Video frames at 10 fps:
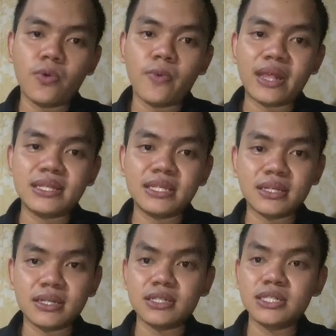when
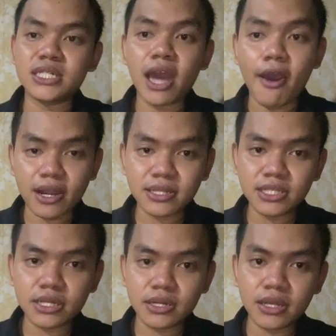the
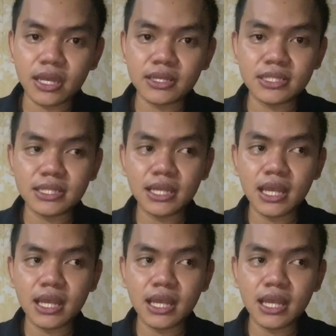character is